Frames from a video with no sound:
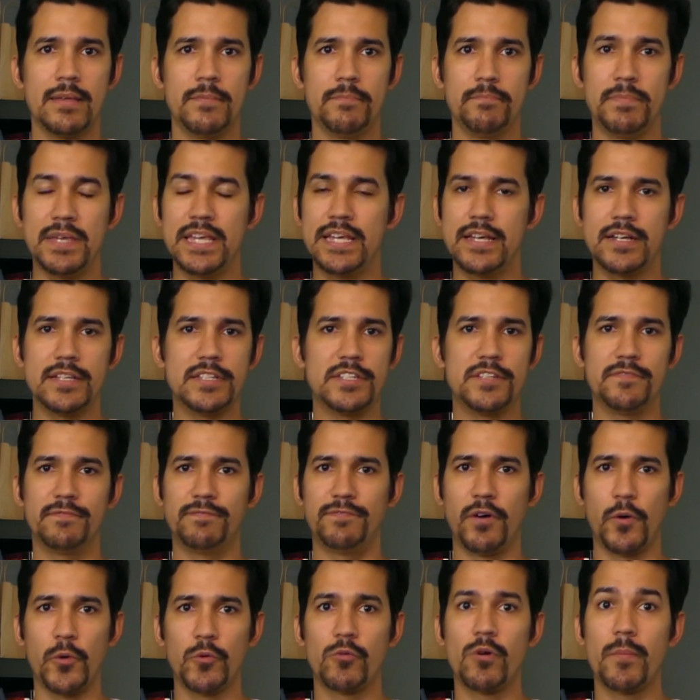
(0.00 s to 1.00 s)
Because
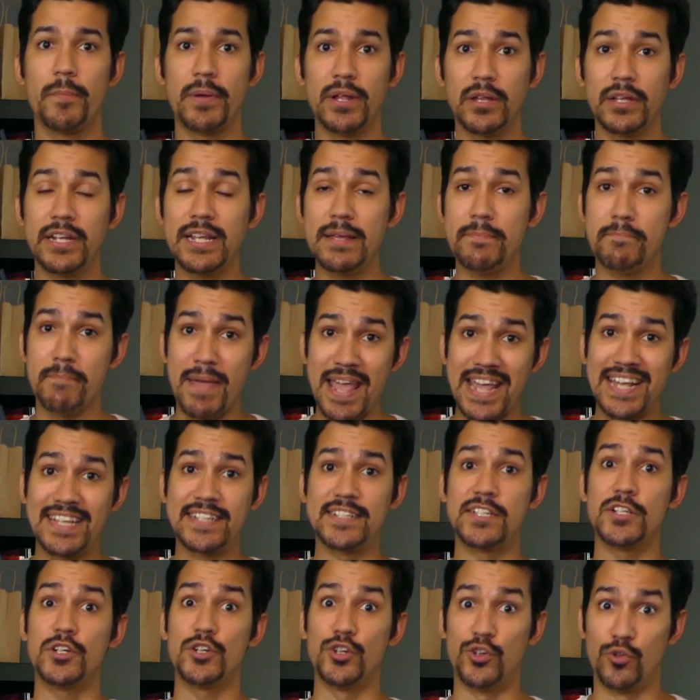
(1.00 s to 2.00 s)
vulnerability
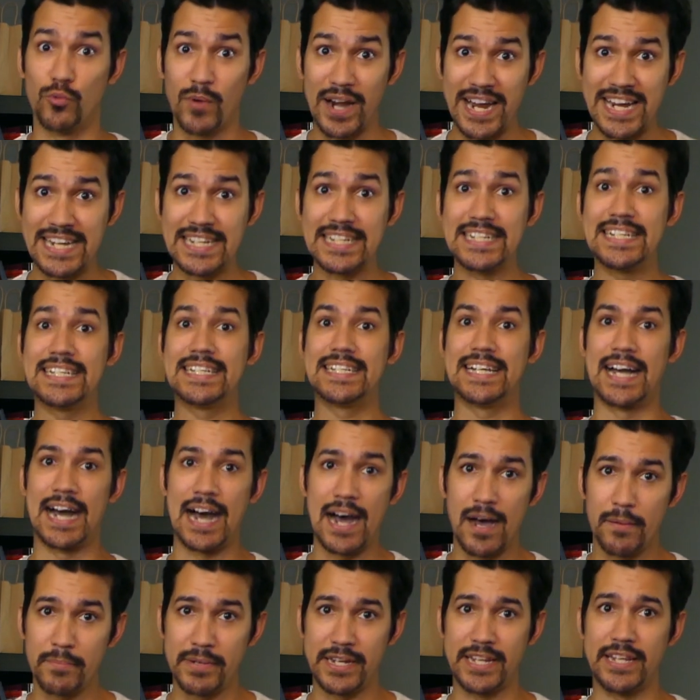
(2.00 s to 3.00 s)
makes great
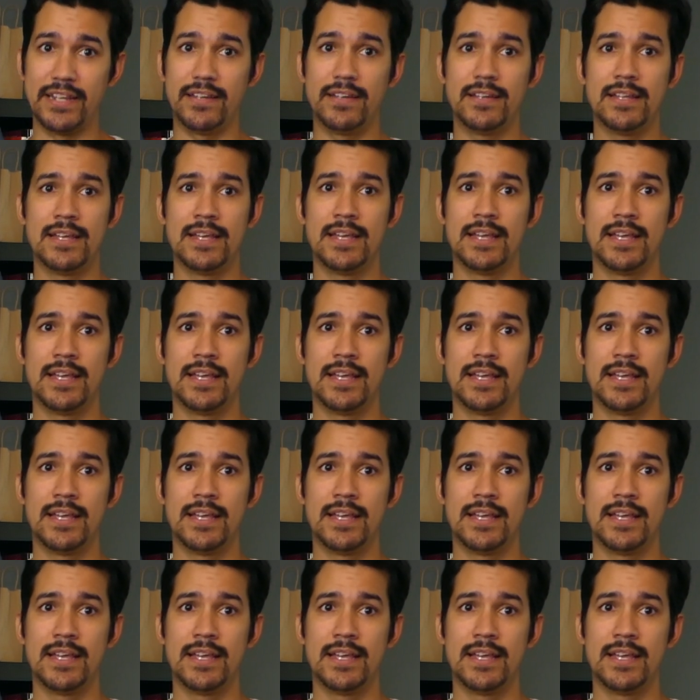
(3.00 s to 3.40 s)
comedy.